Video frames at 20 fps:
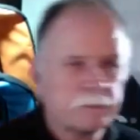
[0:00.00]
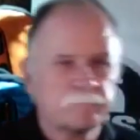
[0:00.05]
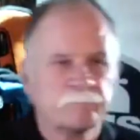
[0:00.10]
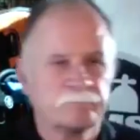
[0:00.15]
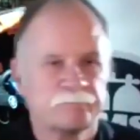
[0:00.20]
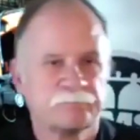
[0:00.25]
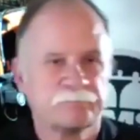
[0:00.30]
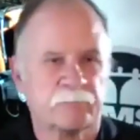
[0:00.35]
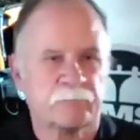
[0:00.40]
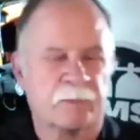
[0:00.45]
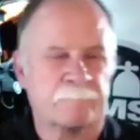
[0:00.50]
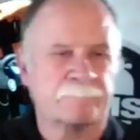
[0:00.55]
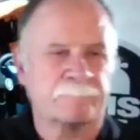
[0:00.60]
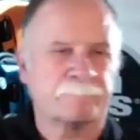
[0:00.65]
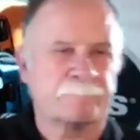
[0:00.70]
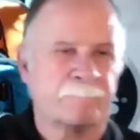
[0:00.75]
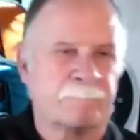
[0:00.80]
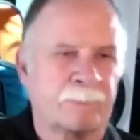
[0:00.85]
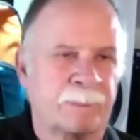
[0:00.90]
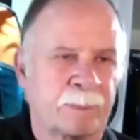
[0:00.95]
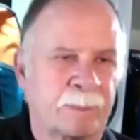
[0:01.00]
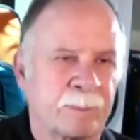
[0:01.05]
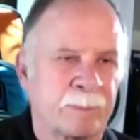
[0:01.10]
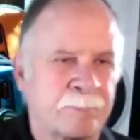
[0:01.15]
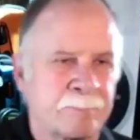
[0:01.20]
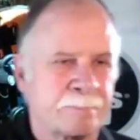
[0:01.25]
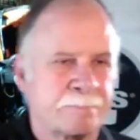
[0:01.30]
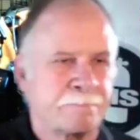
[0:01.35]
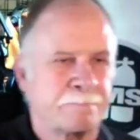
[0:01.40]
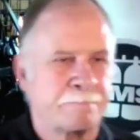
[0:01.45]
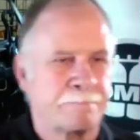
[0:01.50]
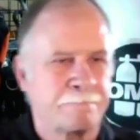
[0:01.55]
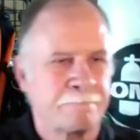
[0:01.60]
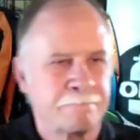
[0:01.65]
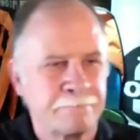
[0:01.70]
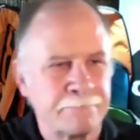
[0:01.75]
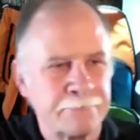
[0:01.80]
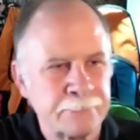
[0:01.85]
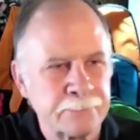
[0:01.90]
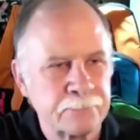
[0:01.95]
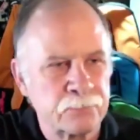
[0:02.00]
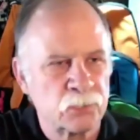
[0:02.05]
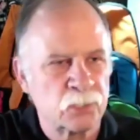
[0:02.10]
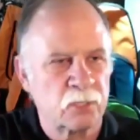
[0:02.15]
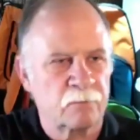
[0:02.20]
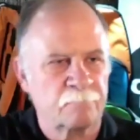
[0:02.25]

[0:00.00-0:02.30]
I attached mine with a bolt snap